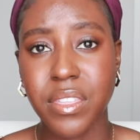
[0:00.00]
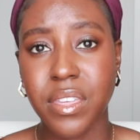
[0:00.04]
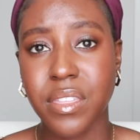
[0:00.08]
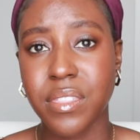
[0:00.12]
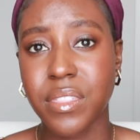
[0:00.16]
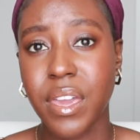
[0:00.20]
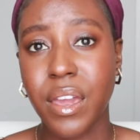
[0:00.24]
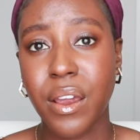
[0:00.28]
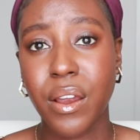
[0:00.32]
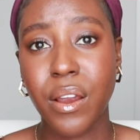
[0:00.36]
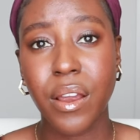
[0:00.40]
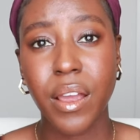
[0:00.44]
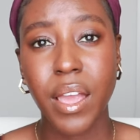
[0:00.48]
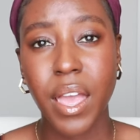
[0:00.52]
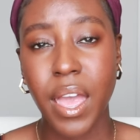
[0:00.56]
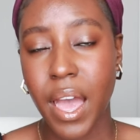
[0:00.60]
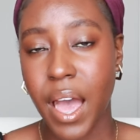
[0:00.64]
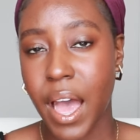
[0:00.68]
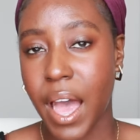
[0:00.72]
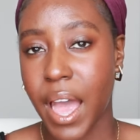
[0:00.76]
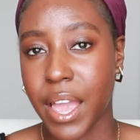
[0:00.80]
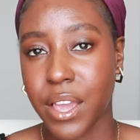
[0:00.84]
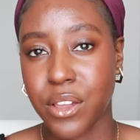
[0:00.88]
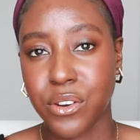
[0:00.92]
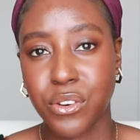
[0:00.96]
nothing there.
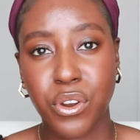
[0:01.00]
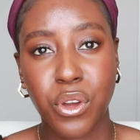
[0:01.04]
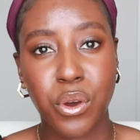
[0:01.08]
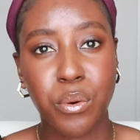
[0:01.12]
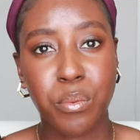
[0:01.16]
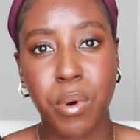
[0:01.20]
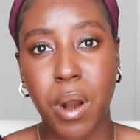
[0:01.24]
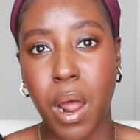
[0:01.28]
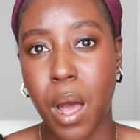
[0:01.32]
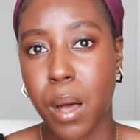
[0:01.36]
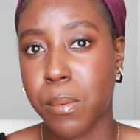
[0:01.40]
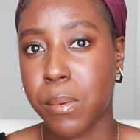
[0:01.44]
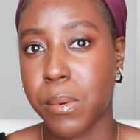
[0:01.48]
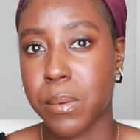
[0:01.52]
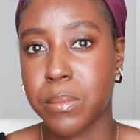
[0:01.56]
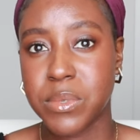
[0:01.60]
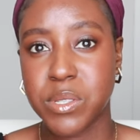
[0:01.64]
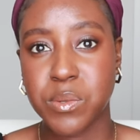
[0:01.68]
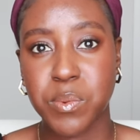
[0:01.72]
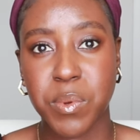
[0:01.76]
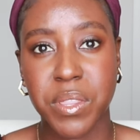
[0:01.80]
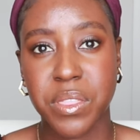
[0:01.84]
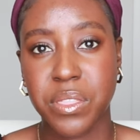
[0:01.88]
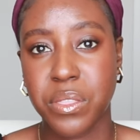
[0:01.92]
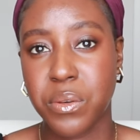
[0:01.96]
I had no
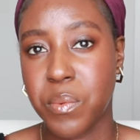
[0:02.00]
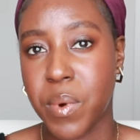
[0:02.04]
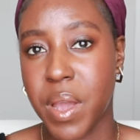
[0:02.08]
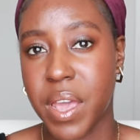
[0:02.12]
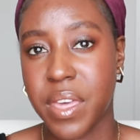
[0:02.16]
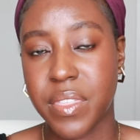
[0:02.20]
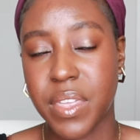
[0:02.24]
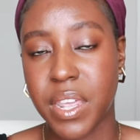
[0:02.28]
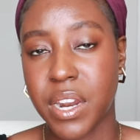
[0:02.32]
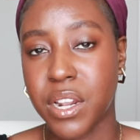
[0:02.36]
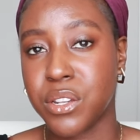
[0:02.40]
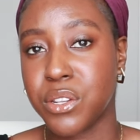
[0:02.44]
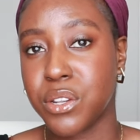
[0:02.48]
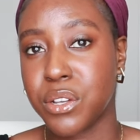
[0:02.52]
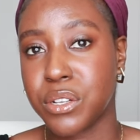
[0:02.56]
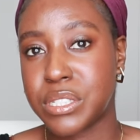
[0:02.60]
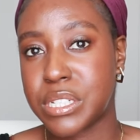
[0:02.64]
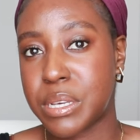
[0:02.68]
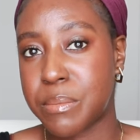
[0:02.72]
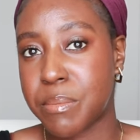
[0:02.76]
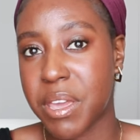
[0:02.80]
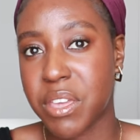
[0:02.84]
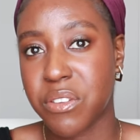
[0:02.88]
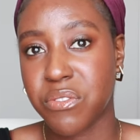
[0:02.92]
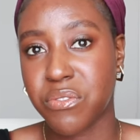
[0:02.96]
problems with the way that it
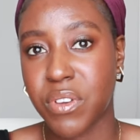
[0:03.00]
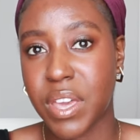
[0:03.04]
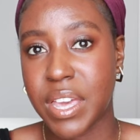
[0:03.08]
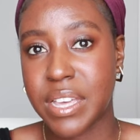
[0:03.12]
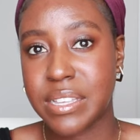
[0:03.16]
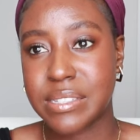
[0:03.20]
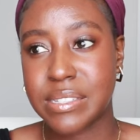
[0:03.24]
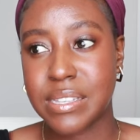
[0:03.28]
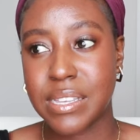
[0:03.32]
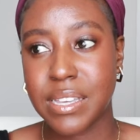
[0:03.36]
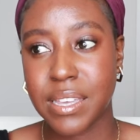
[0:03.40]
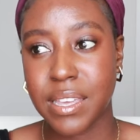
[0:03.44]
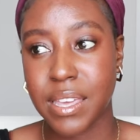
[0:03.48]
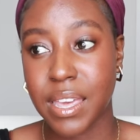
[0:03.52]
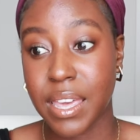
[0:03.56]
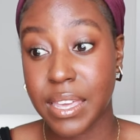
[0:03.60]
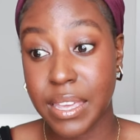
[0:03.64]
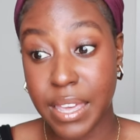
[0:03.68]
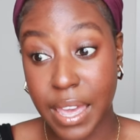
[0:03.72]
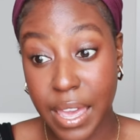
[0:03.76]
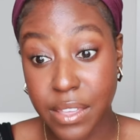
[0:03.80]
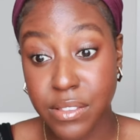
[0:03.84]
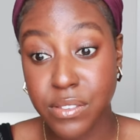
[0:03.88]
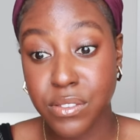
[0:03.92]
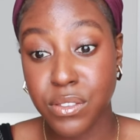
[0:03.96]
looked on my face,
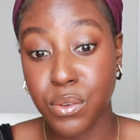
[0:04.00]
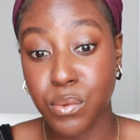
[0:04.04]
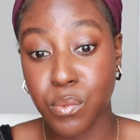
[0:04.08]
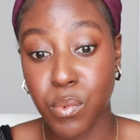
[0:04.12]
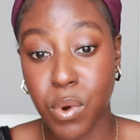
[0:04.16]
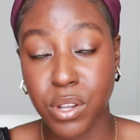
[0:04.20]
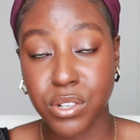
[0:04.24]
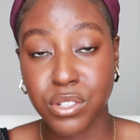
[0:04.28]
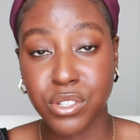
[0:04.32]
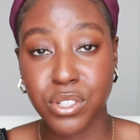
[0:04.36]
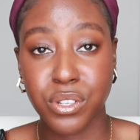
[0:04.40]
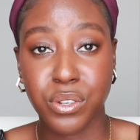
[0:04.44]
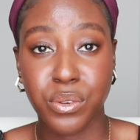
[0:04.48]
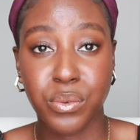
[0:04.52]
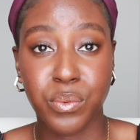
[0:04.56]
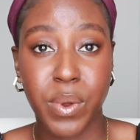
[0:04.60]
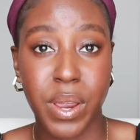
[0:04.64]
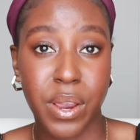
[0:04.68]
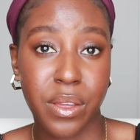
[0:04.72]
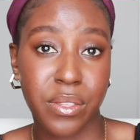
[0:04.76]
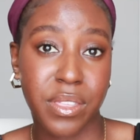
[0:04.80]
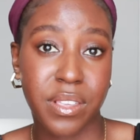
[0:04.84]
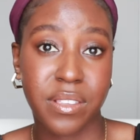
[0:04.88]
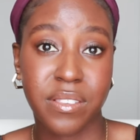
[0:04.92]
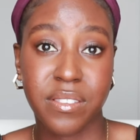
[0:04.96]
in case you want
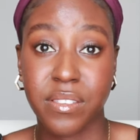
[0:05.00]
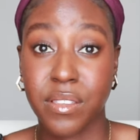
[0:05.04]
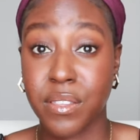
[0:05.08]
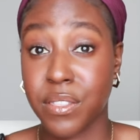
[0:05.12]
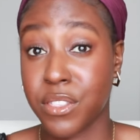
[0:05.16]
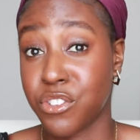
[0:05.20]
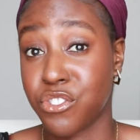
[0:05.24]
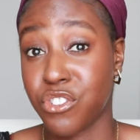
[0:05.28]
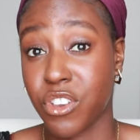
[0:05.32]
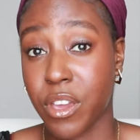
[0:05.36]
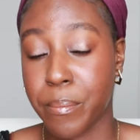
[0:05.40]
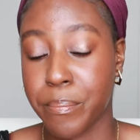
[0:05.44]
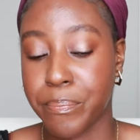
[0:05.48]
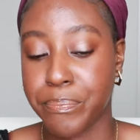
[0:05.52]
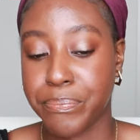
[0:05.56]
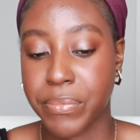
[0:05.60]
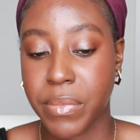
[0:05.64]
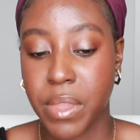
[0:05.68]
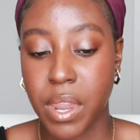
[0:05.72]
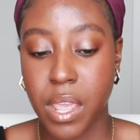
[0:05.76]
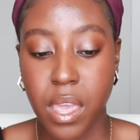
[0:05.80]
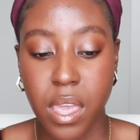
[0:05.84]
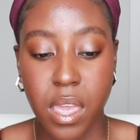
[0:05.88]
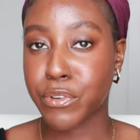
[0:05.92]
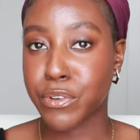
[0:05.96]
to wear this to the gym.
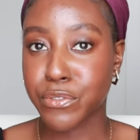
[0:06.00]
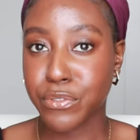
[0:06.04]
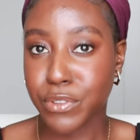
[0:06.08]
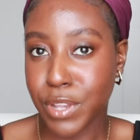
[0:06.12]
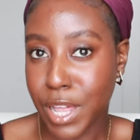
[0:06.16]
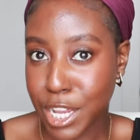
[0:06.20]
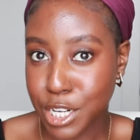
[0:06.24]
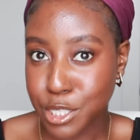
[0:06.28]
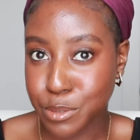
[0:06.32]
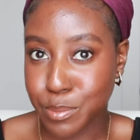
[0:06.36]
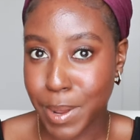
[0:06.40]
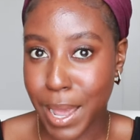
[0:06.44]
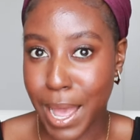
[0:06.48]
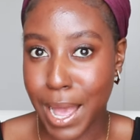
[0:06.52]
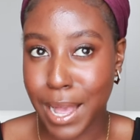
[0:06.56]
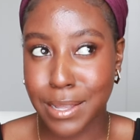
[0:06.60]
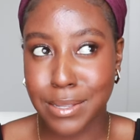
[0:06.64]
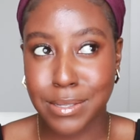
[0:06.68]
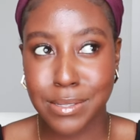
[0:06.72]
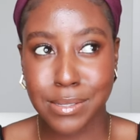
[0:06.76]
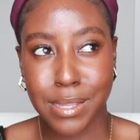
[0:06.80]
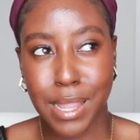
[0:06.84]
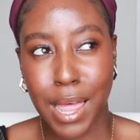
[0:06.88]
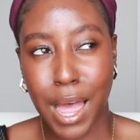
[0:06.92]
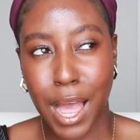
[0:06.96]
So for
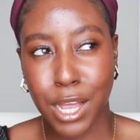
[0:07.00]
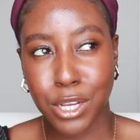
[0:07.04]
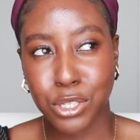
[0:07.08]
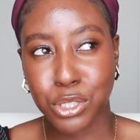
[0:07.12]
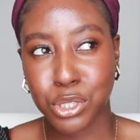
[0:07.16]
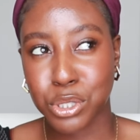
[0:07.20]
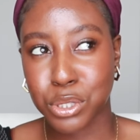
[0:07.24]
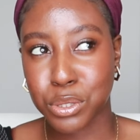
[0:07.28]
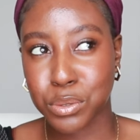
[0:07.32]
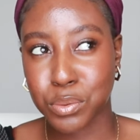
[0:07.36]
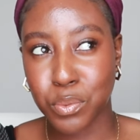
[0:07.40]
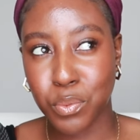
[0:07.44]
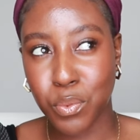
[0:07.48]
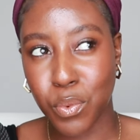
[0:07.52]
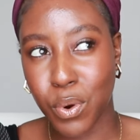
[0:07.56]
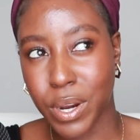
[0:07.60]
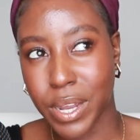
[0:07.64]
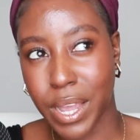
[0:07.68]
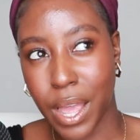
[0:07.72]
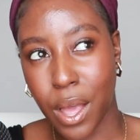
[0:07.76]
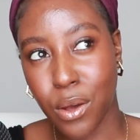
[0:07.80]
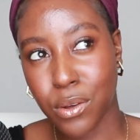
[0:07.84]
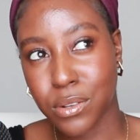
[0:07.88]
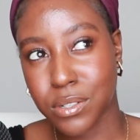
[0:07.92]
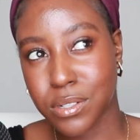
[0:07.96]
flashback slash
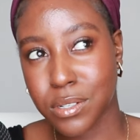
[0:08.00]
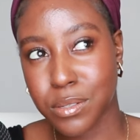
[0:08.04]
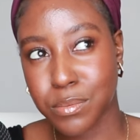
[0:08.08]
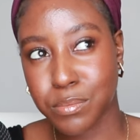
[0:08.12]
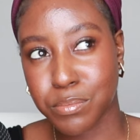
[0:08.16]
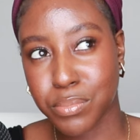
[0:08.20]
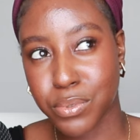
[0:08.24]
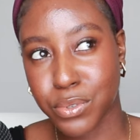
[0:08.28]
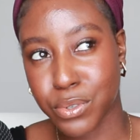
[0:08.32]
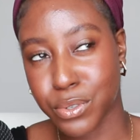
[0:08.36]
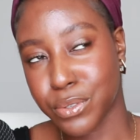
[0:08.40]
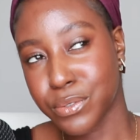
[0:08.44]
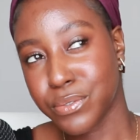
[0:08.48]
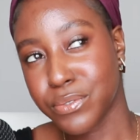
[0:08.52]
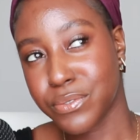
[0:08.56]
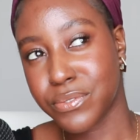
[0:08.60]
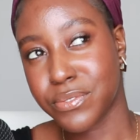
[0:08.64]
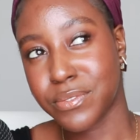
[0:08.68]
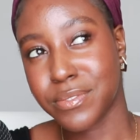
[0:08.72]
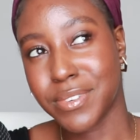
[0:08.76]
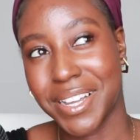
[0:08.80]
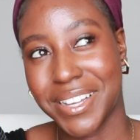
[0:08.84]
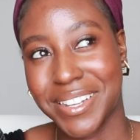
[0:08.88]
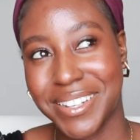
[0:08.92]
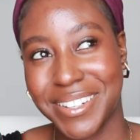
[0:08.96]
workout
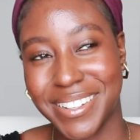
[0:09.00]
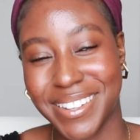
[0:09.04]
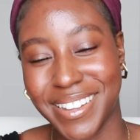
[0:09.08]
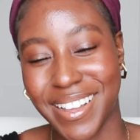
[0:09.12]
proof,